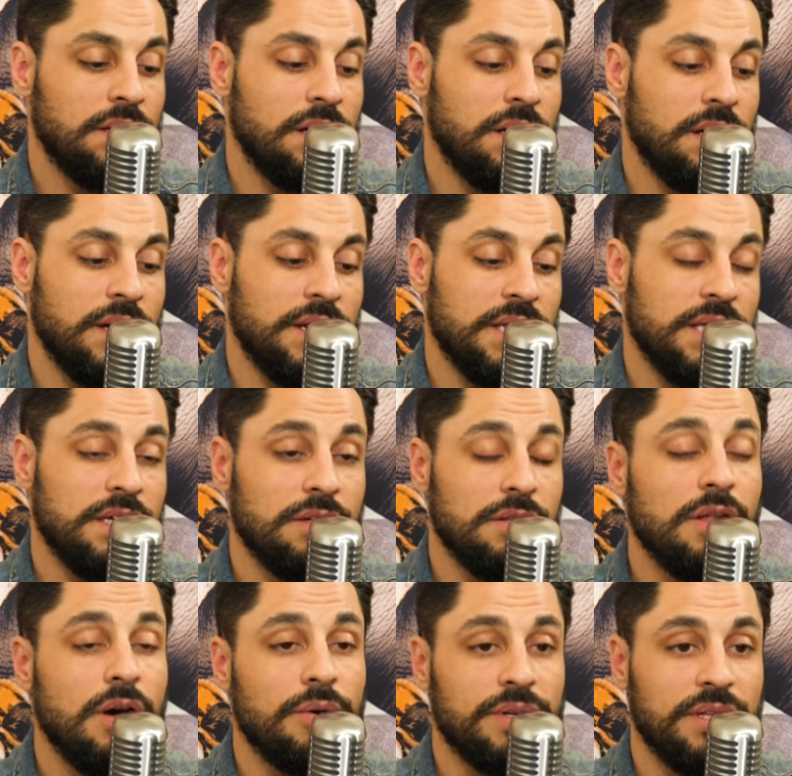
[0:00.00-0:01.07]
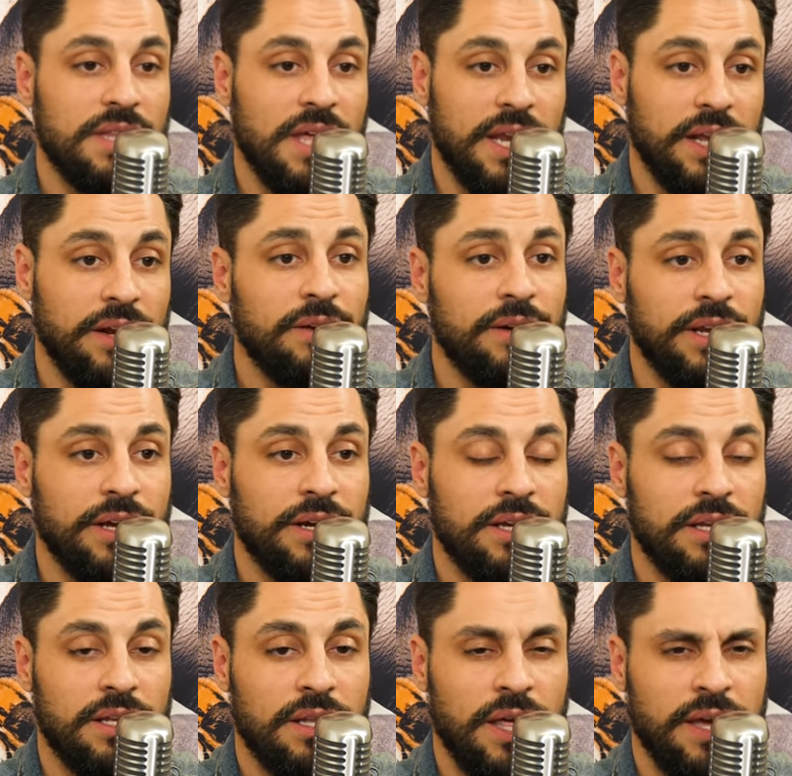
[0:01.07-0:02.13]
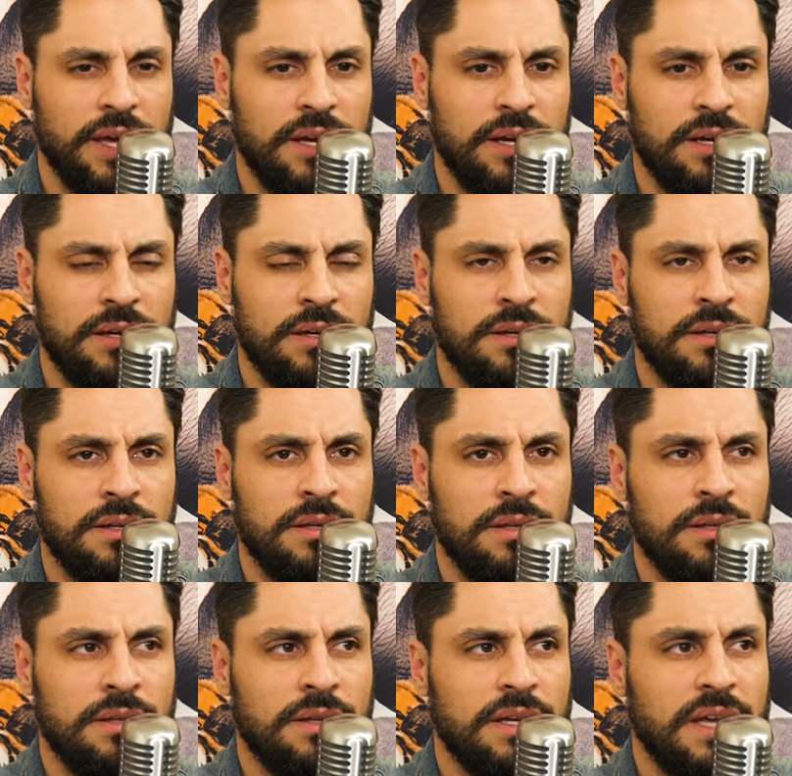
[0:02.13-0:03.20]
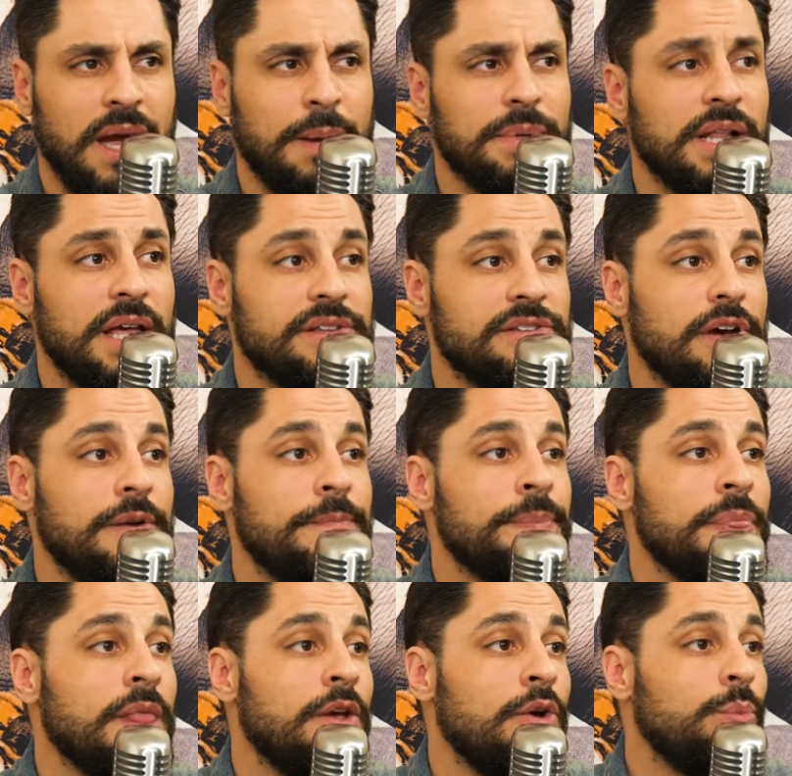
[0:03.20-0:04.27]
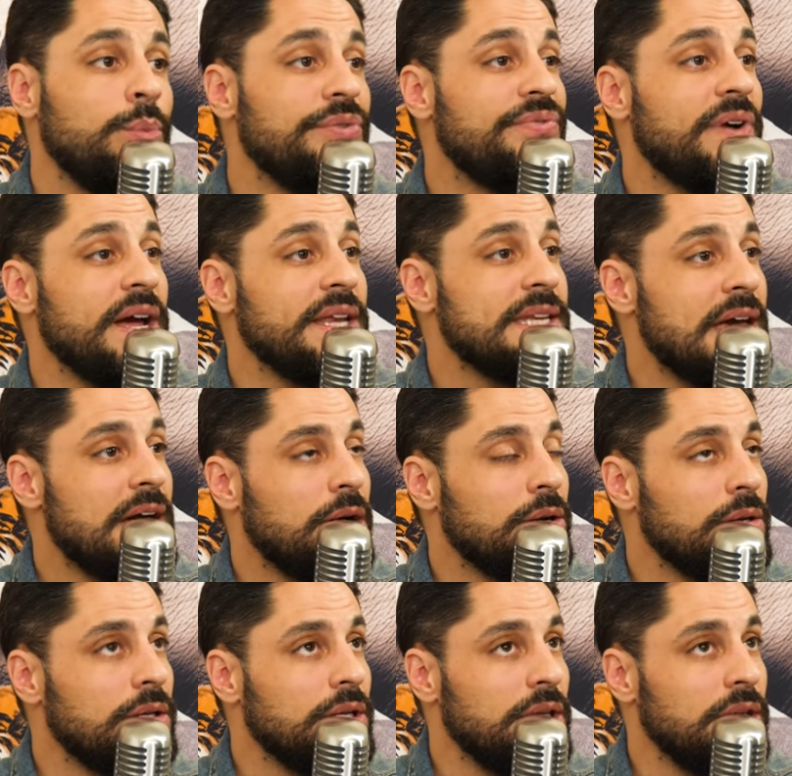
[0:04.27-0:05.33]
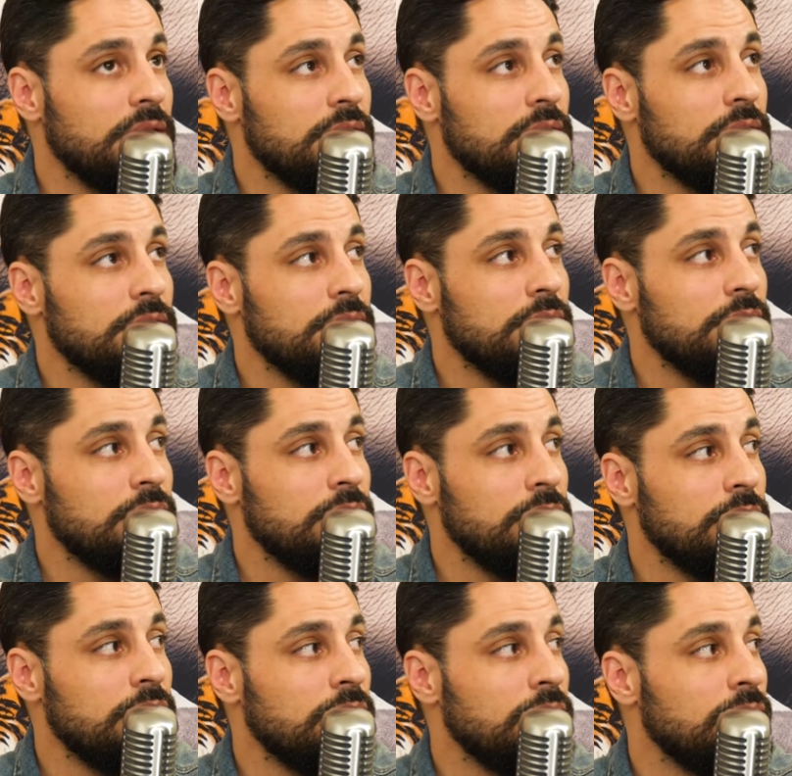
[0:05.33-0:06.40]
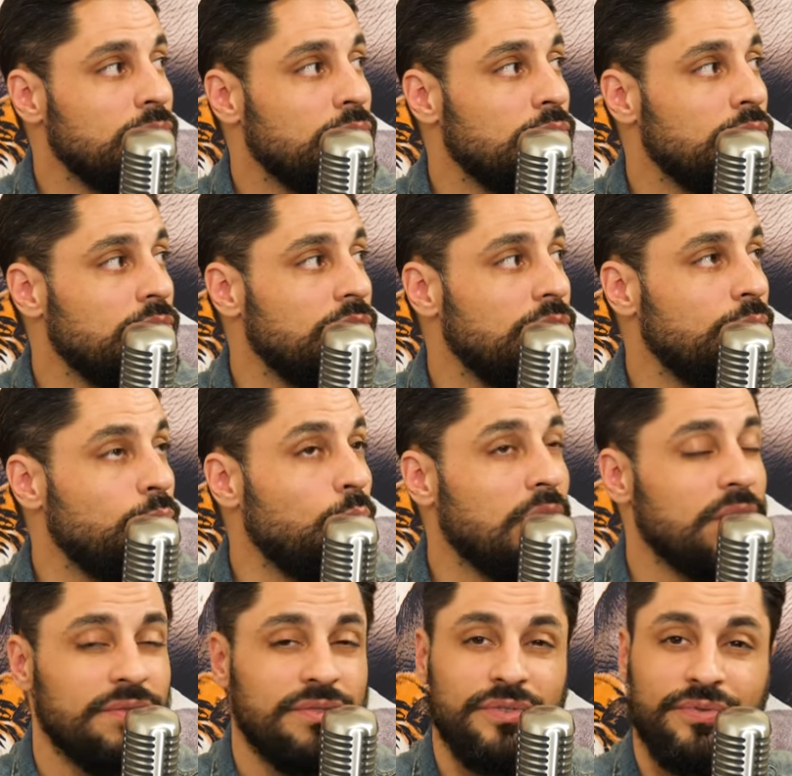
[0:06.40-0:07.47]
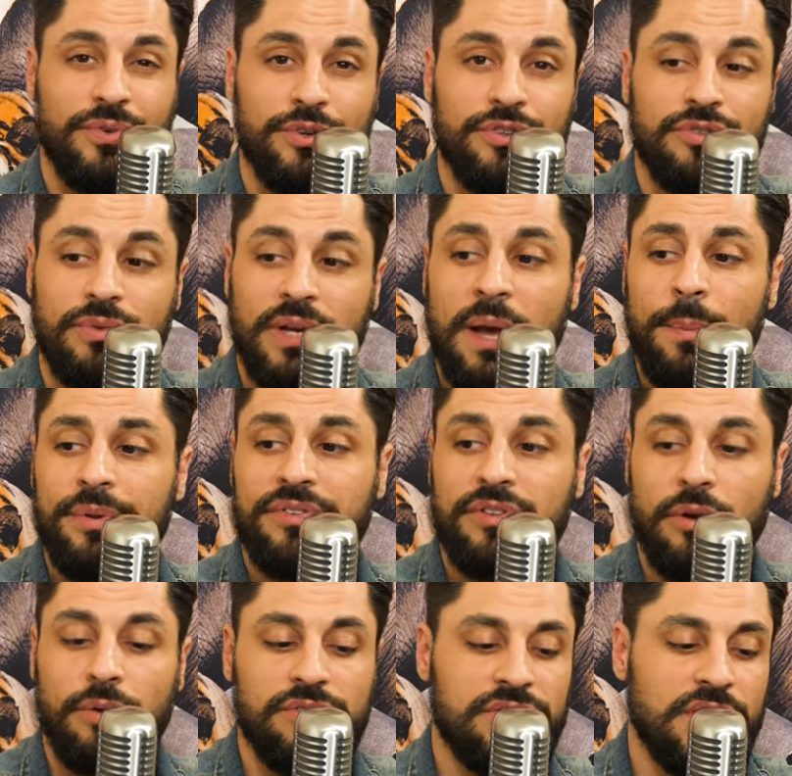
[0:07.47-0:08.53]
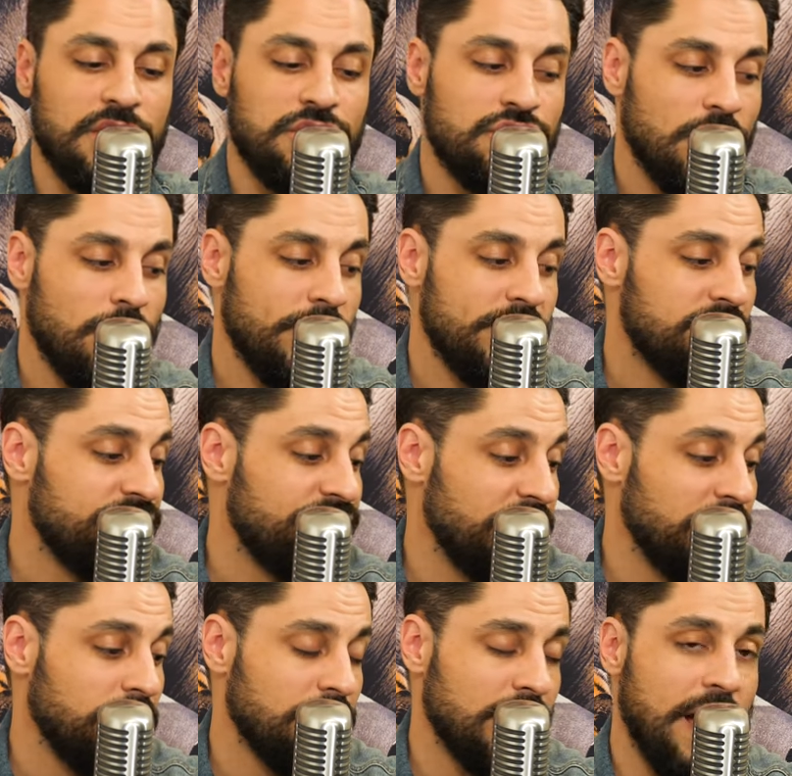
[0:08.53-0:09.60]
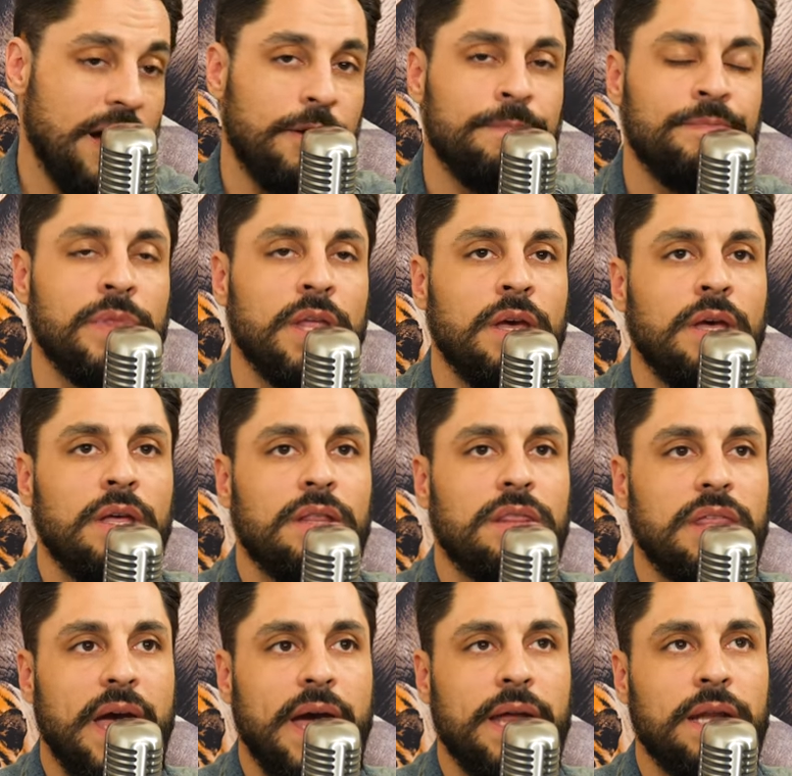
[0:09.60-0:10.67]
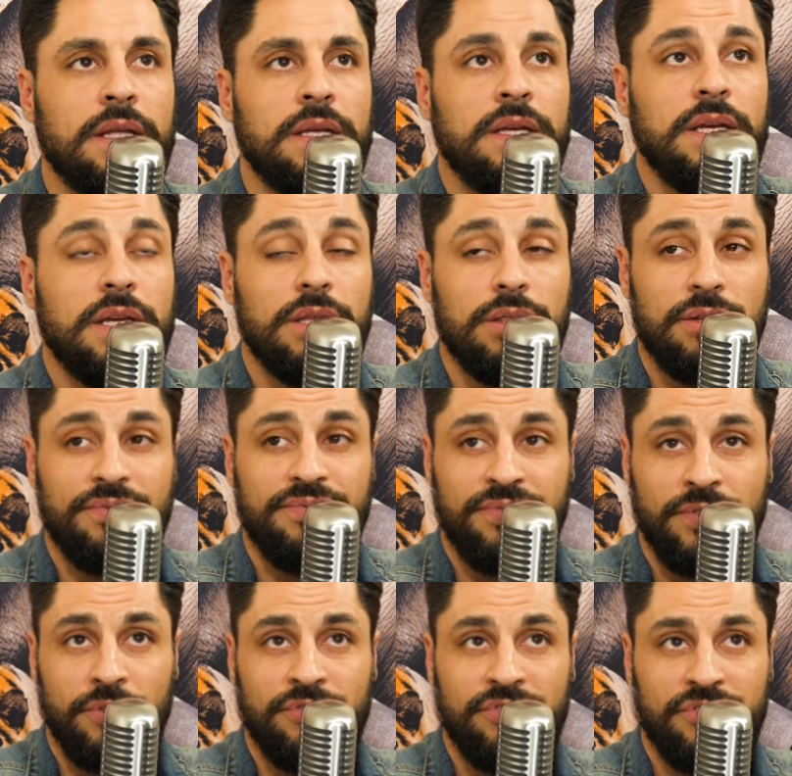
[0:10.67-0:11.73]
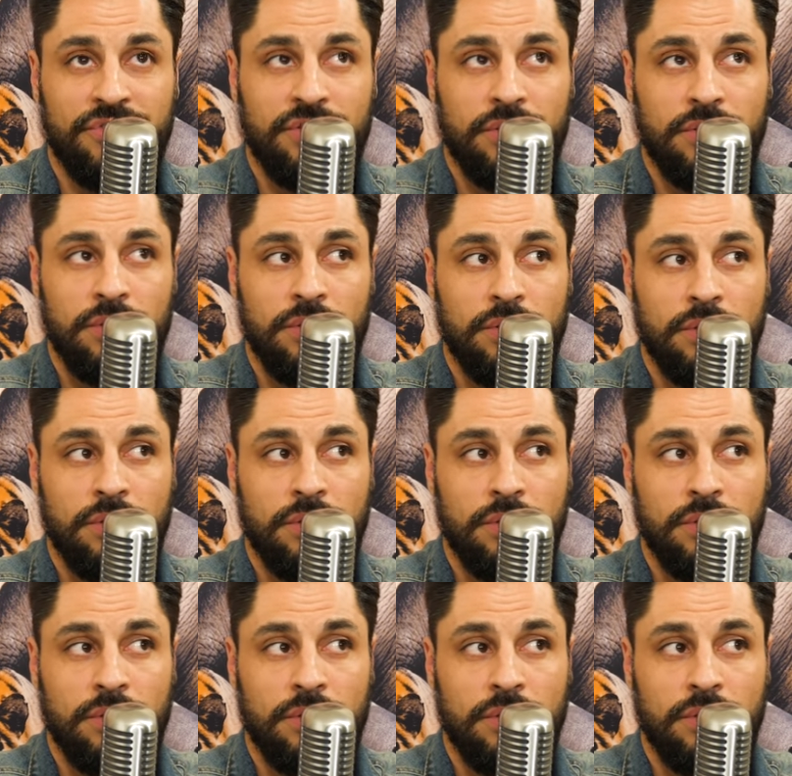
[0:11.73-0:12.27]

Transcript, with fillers: and he alone in that area can like capitalize on. We find out in one of the first 3 episodes that Joe has figured out that in the first,